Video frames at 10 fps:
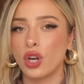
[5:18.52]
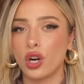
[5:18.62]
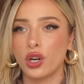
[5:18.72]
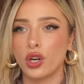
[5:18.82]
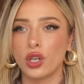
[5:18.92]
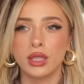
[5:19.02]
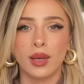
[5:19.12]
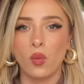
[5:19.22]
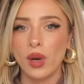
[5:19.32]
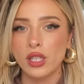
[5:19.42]
darker
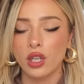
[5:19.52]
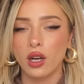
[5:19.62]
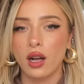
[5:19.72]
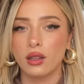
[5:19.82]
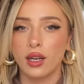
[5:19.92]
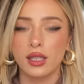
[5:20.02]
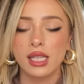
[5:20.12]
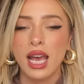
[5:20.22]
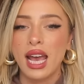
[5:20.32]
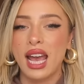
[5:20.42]
like winter colors,
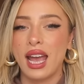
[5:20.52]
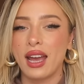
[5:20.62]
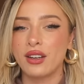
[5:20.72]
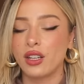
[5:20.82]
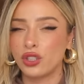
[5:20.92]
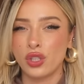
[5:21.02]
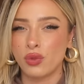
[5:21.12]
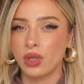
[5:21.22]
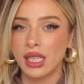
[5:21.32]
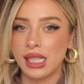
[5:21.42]
and just
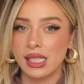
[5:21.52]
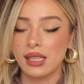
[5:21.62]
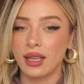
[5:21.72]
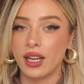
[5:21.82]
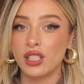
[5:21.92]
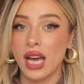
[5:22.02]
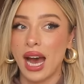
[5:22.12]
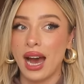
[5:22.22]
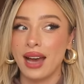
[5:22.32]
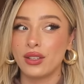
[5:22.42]
a really easy layer to
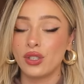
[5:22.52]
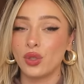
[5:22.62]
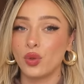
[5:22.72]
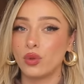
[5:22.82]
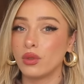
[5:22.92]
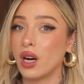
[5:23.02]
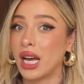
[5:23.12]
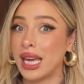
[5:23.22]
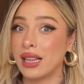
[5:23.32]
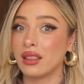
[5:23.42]
add to
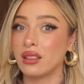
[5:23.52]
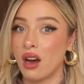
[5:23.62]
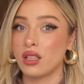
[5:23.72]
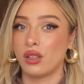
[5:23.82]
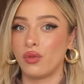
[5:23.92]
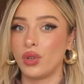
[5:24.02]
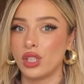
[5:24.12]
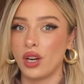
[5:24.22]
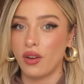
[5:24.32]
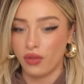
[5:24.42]
a lot of
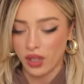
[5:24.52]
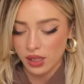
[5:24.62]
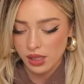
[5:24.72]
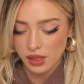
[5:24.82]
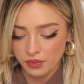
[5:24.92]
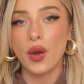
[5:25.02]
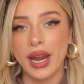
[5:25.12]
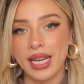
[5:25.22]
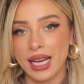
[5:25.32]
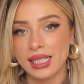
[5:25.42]
winter outfits.
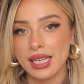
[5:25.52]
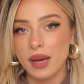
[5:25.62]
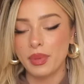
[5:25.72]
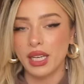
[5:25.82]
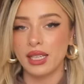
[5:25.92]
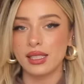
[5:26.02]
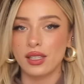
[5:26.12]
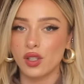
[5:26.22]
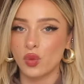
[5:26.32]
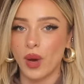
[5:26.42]
Okay, next up
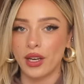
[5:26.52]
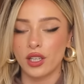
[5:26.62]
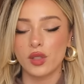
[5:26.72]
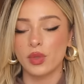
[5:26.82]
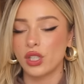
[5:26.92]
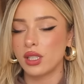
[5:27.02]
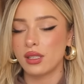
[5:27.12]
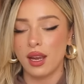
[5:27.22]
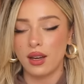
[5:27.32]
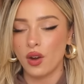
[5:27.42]
is sweaters, which
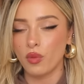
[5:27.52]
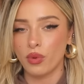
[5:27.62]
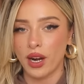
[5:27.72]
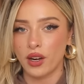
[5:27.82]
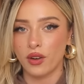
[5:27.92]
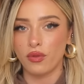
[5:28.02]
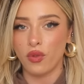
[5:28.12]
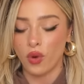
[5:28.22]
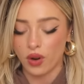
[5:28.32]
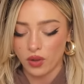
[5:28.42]
is a no-brainer
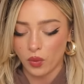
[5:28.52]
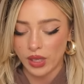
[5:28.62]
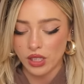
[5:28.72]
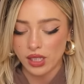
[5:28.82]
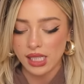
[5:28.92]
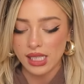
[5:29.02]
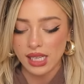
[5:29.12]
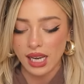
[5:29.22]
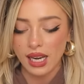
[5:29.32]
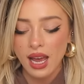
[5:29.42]
for the winter
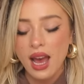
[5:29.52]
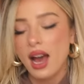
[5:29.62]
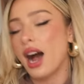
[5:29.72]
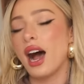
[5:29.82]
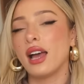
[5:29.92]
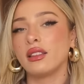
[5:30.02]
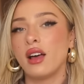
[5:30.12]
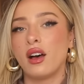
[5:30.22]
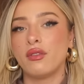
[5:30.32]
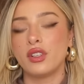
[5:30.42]
season. I
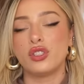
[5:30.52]
love